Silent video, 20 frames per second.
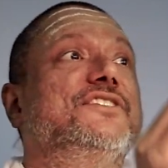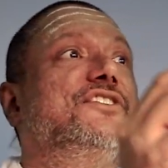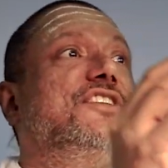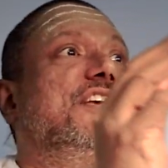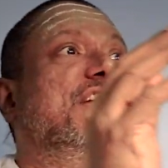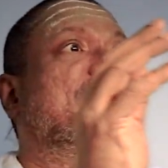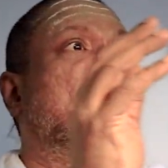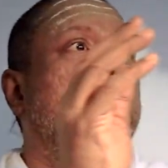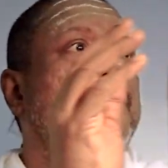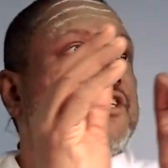the
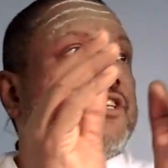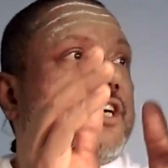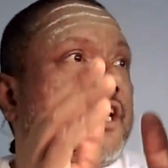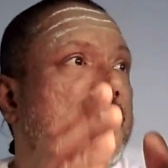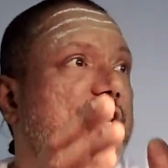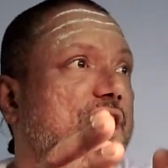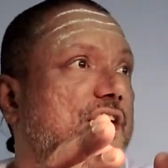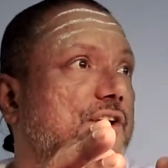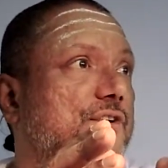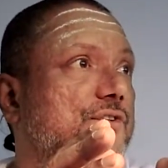
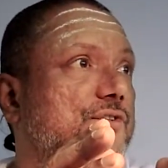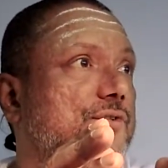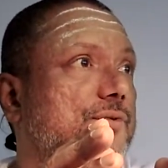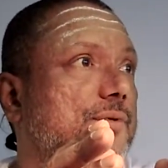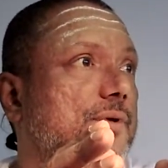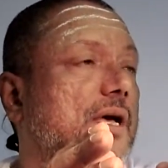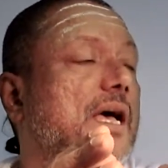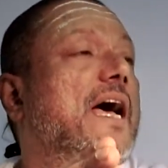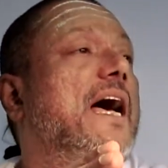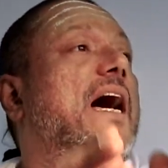adjective,
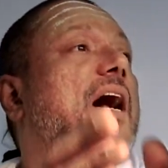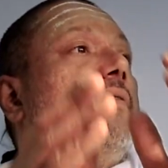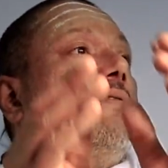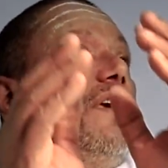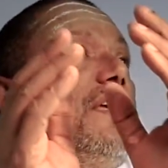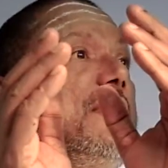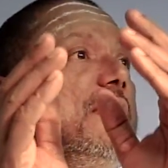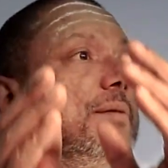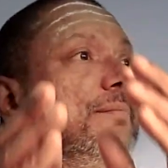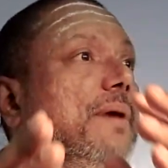
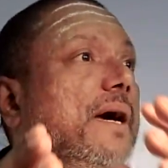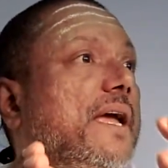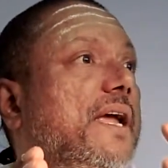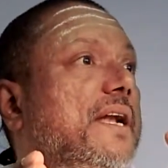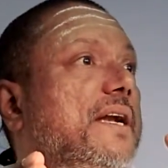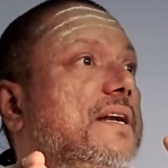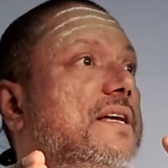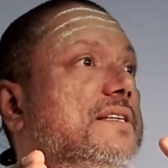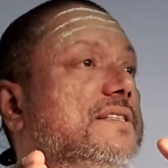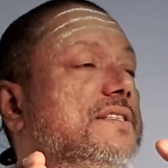having the
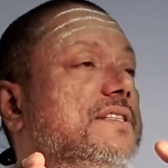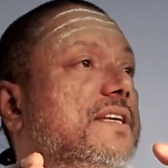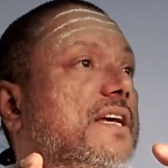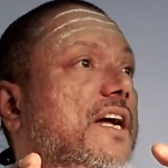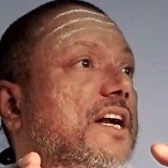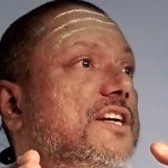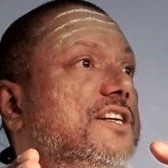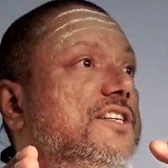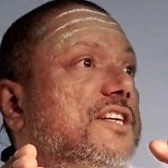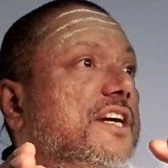mind as the
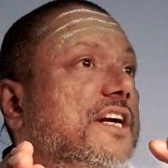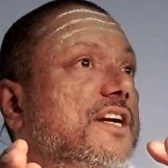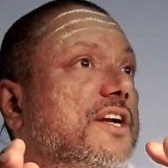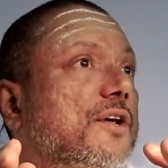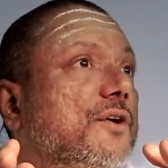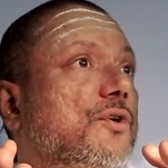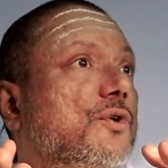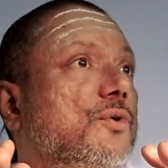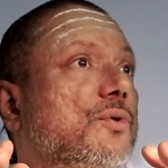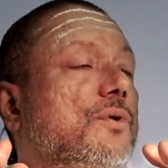
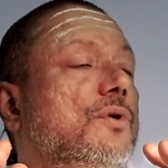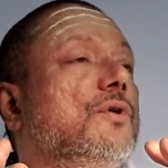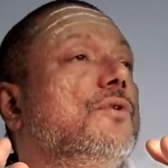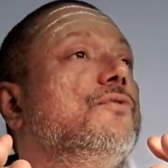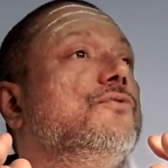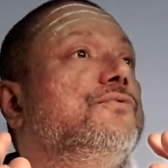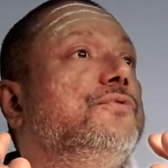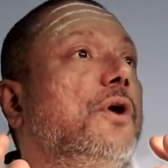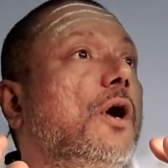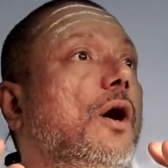adjective
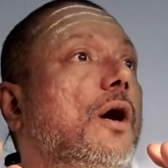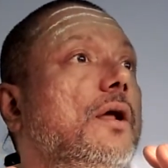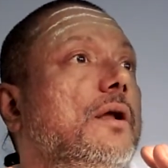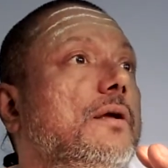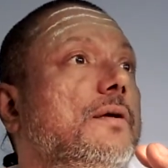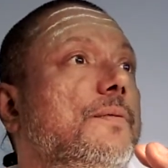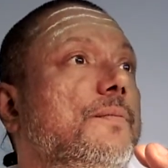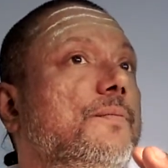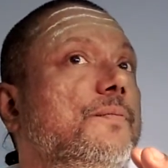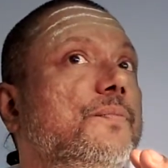for
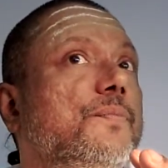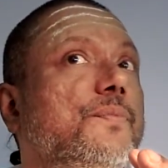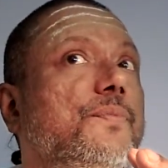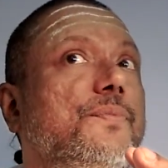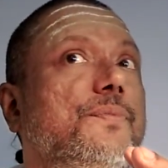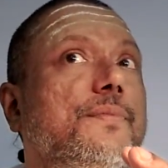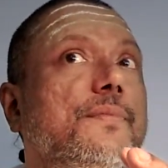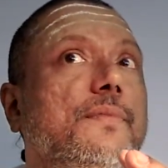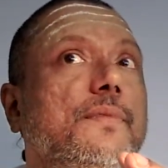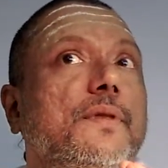
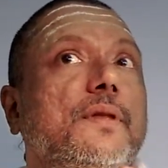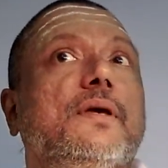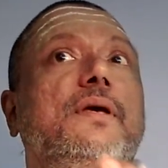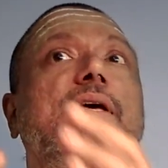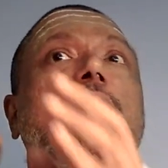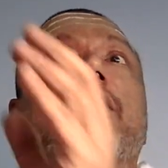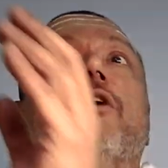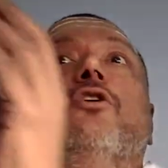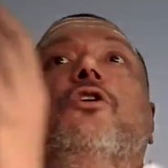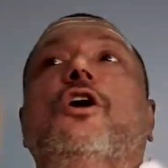
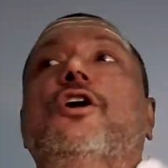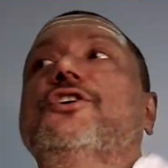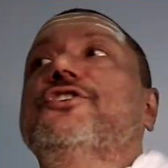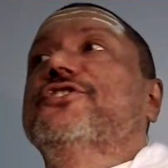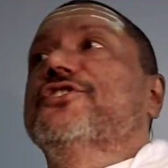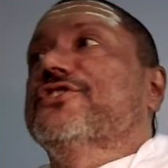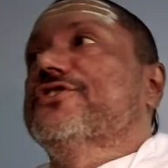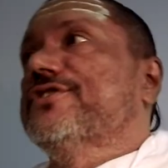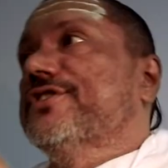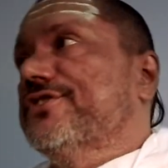
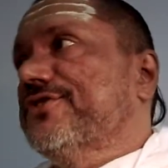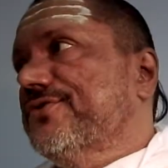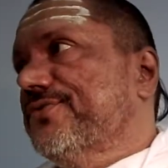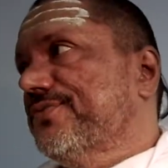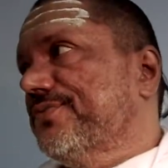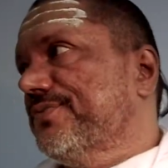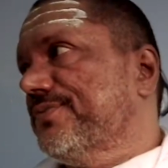consciousness.